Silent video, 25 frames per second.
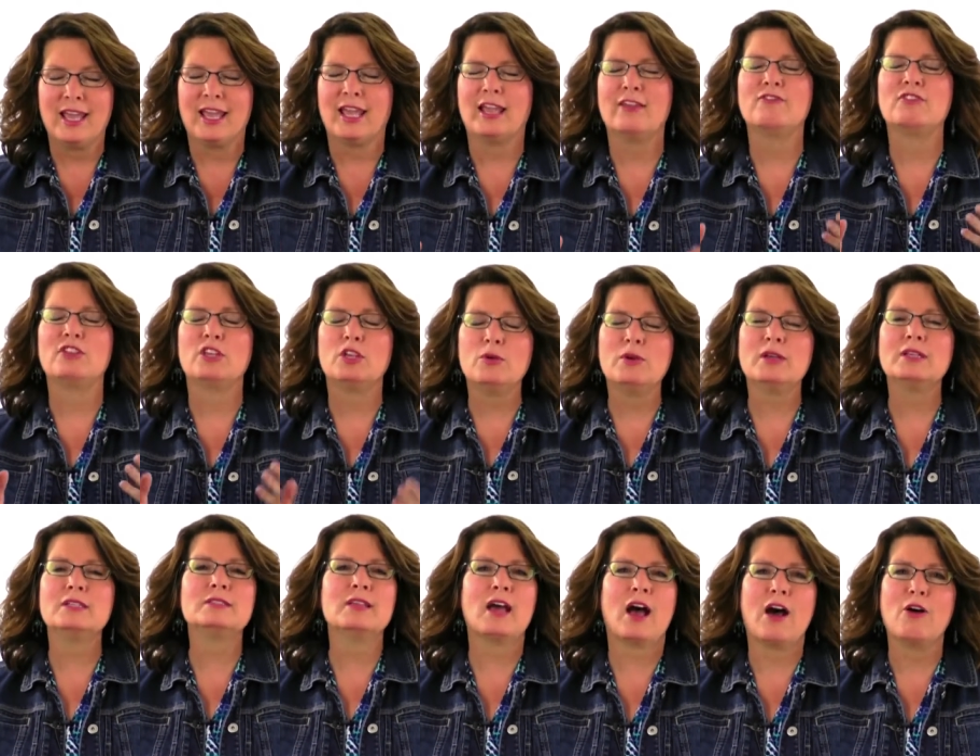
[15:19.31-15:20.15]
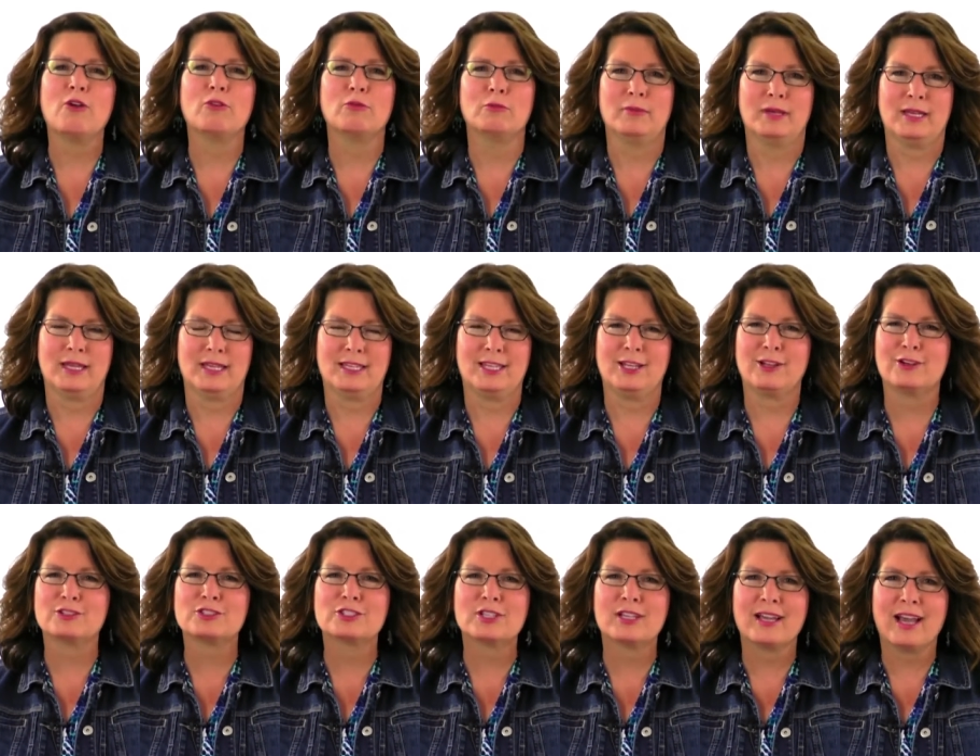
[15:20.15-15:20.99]
If you had told me
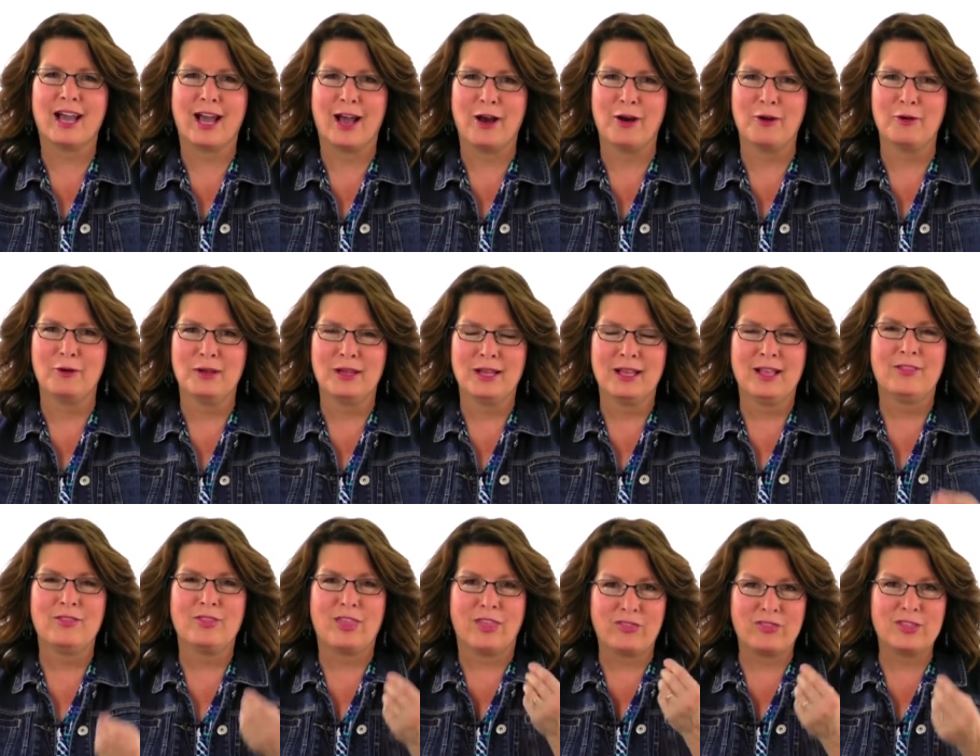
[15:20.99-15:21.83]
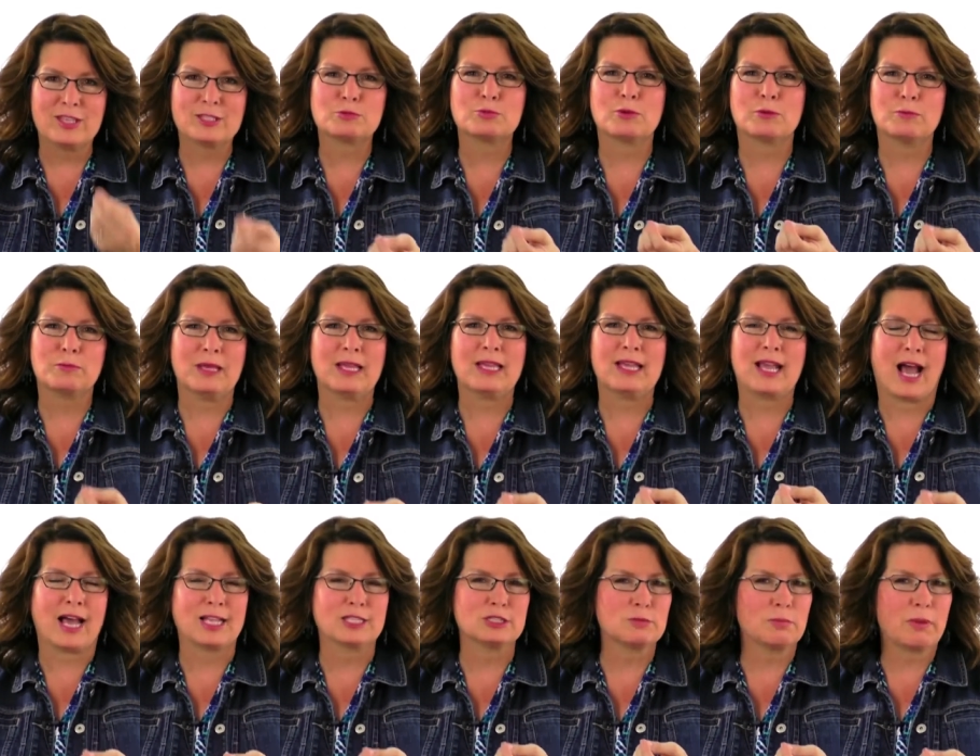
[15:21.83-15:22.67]
years ago that this would be
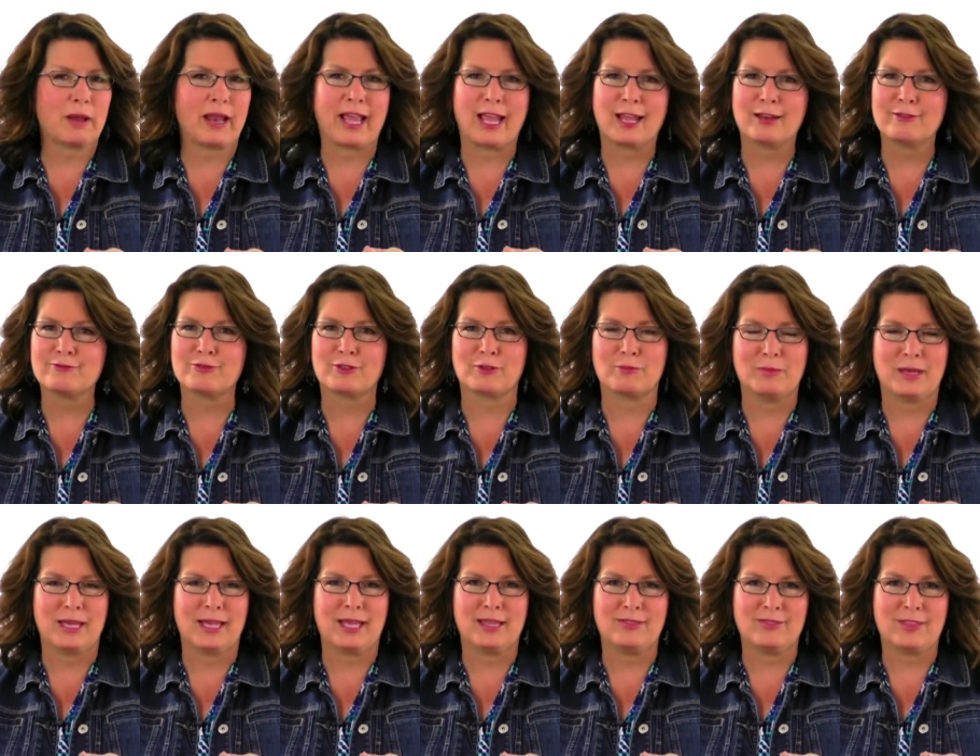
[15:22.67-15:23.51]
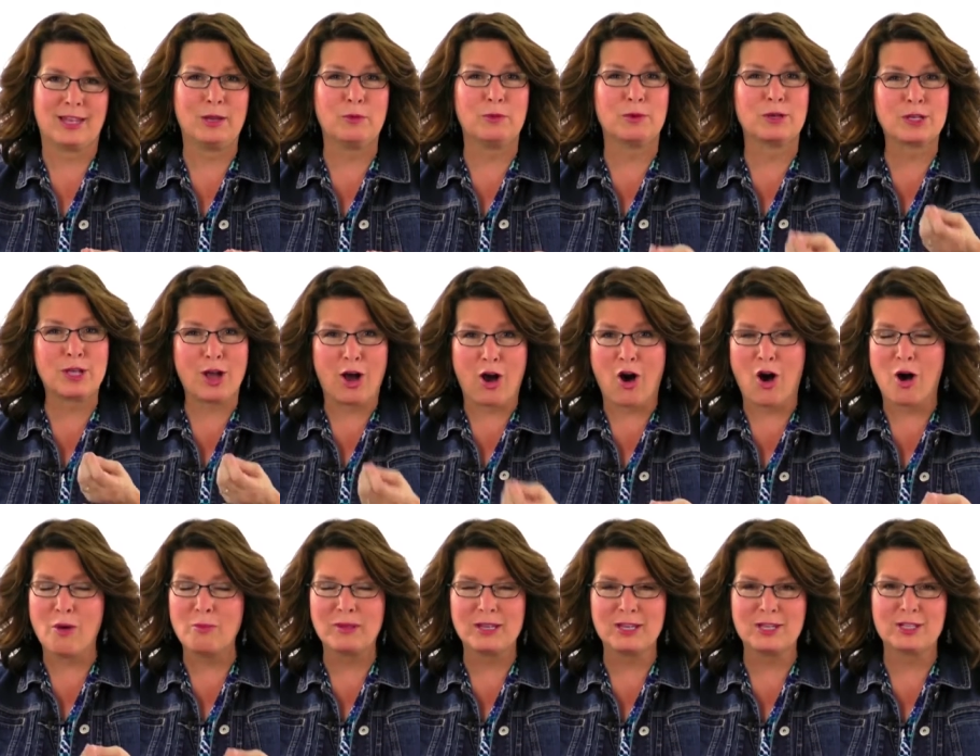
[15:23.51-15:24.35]
God's plan for me, that He would
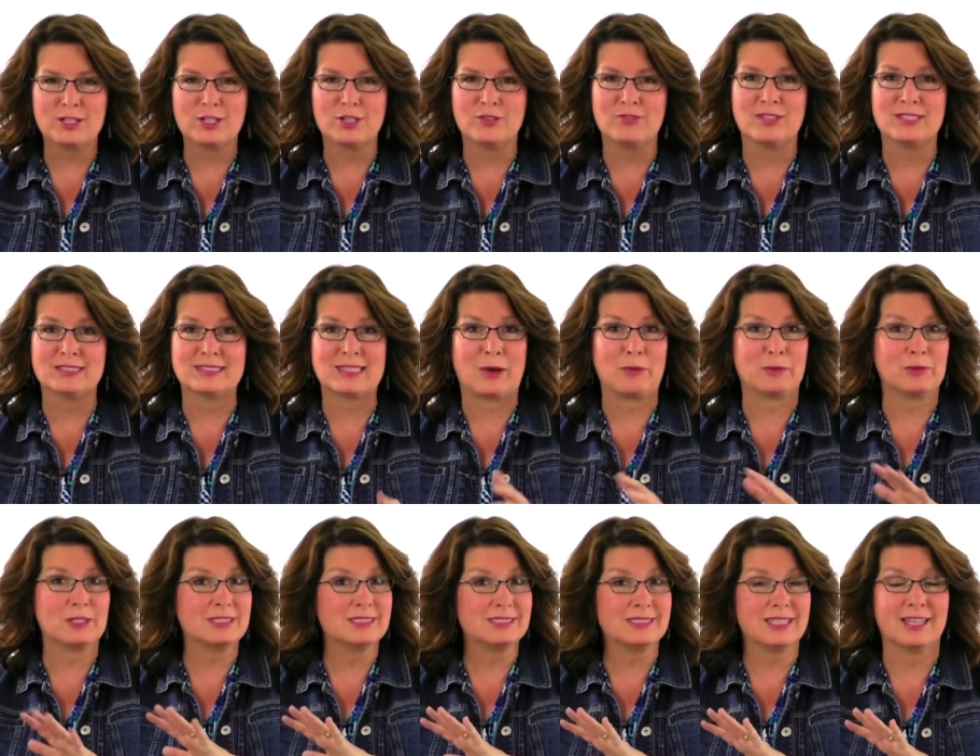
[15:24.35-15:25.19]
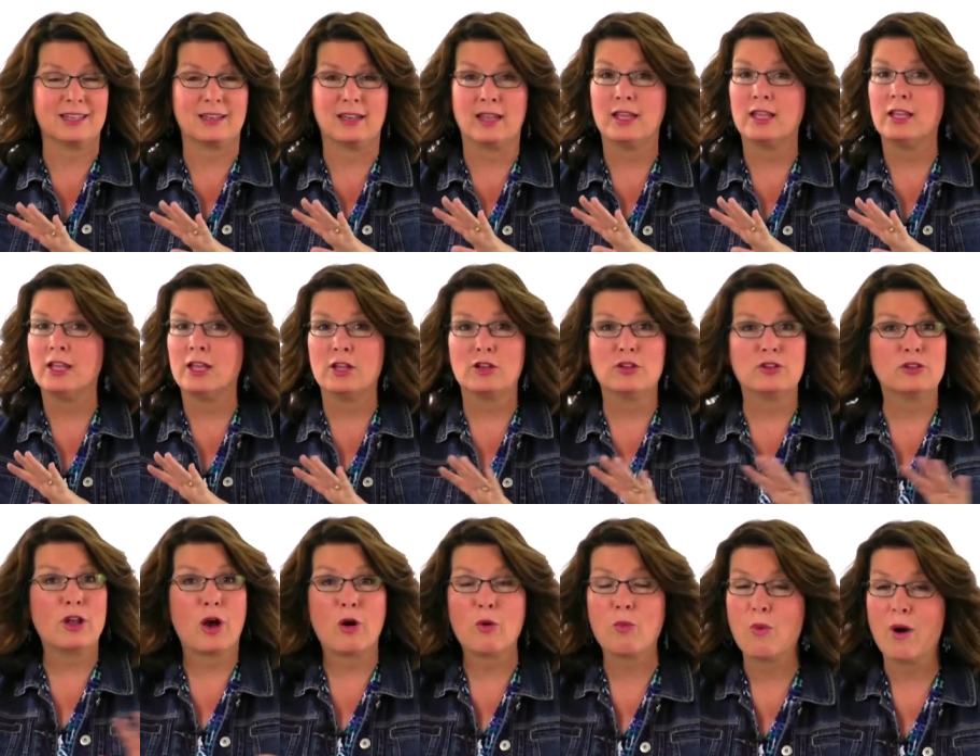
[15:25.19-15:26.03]
call me to do this, I would have said,
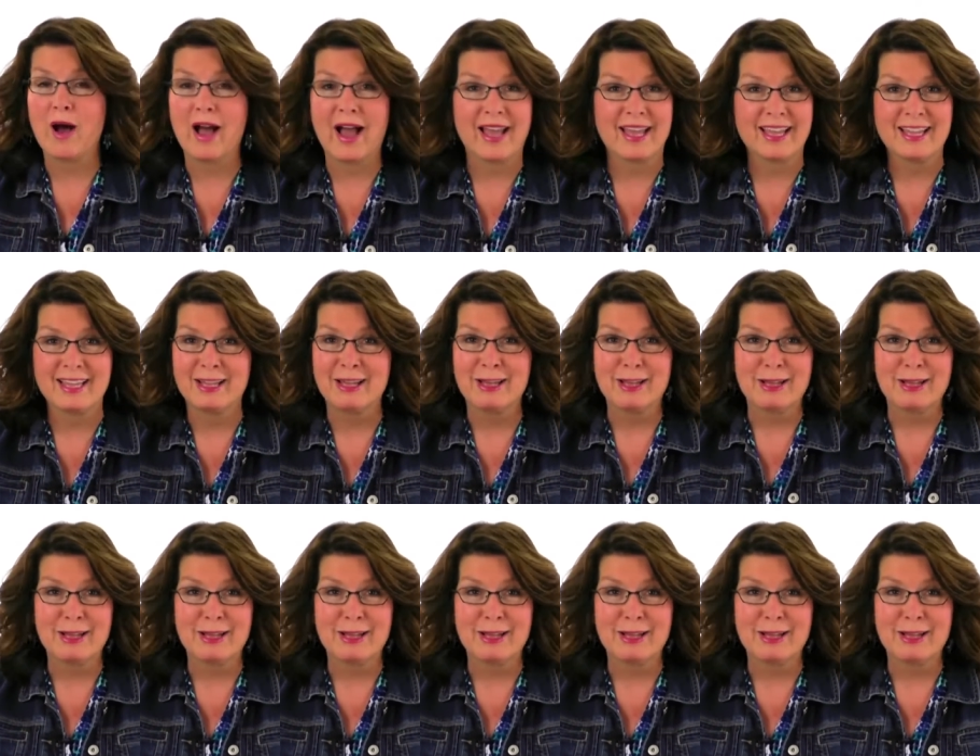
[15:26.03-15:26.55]
no way,